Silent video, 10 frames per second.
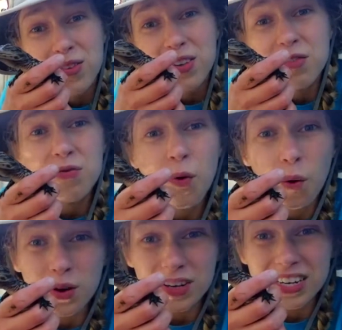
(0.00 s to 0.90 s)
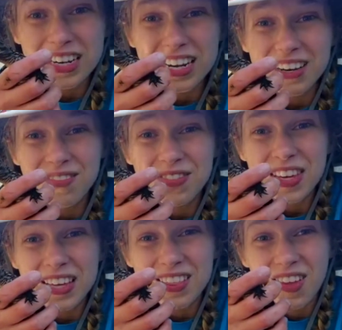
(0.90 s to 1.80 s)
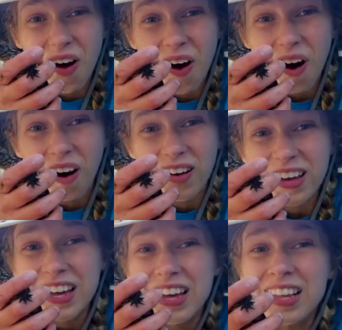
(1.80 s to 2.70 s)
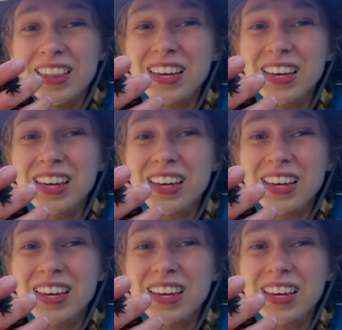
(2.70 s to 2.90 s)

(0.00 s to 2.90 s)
and 14 feet long. Look